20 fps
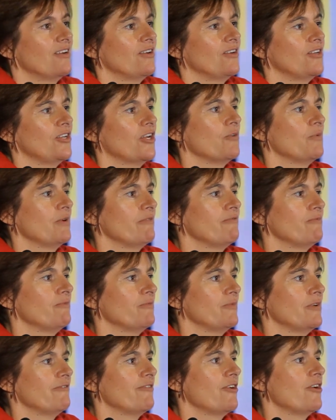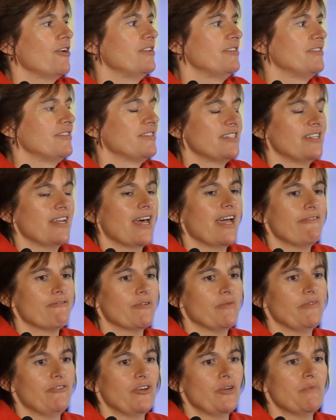we've heard today
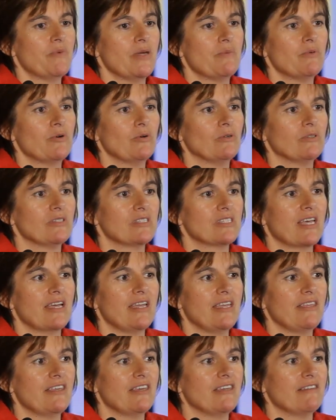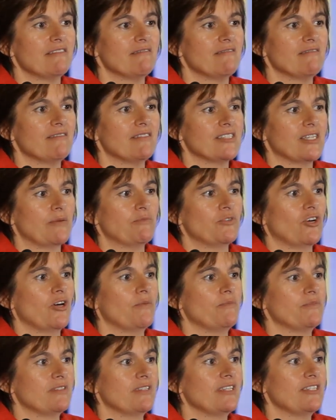from a few people say that
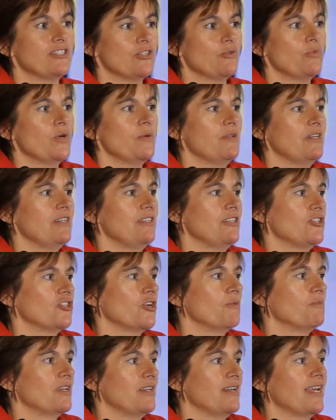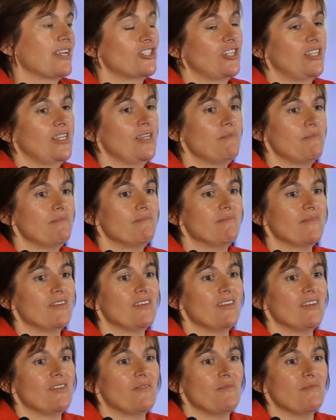sometimes it's the women in the job can actually
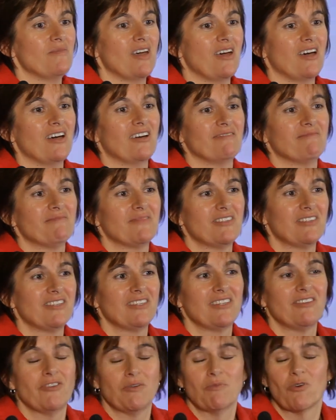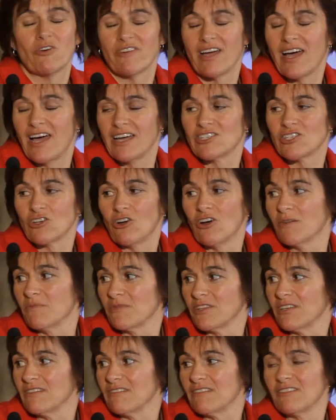give you more of a hard time
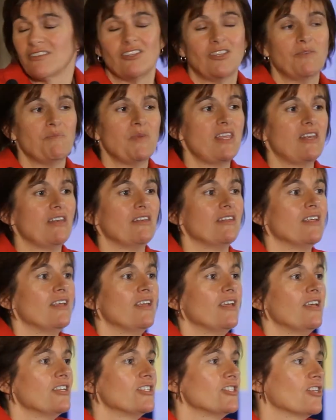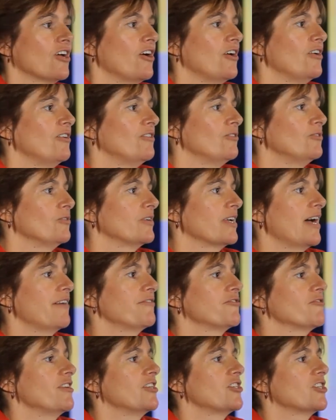than the men. So look
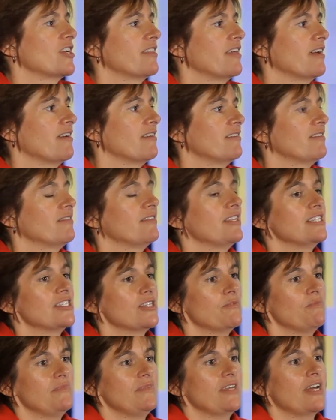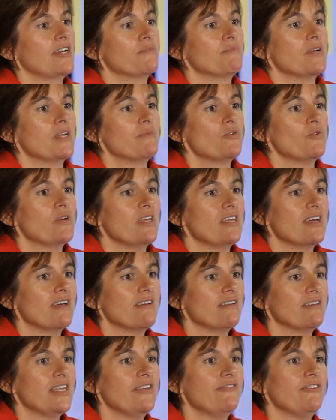after each other. There's some younger people
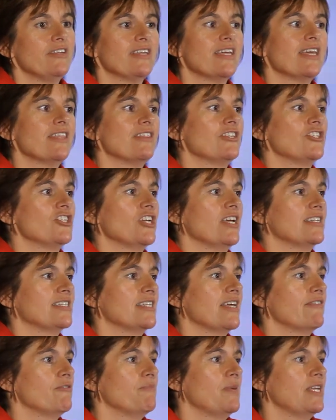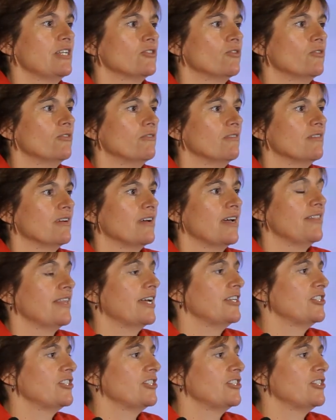here. If you get the chance to have a mentor, and they